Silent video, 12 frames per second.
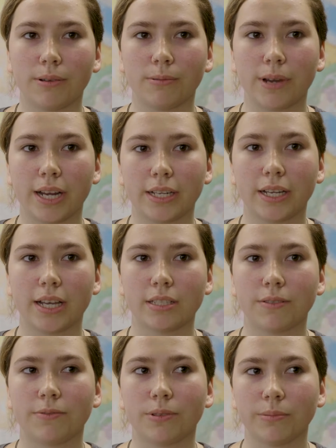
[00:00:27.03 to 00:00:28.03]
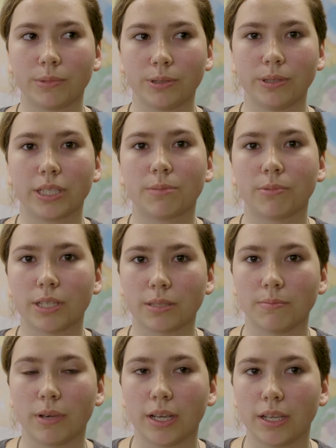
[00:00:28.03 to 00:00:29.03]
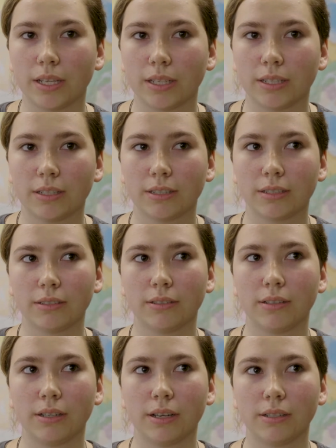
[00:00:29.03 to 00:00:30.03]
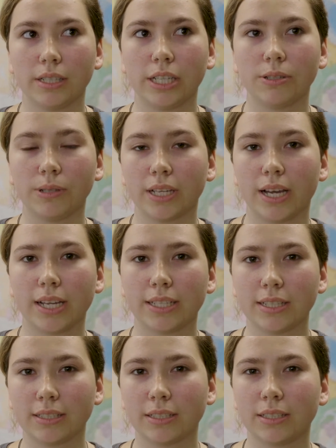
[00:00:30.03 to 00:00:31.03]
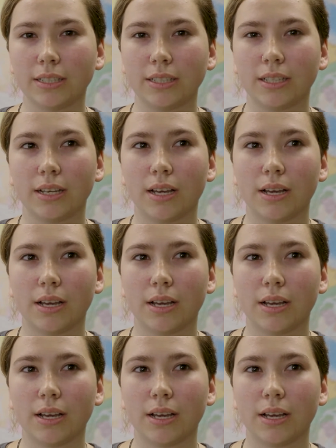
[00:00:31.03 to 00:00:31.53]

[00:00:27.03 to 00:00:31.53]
writing as a form to express my Inuit identity.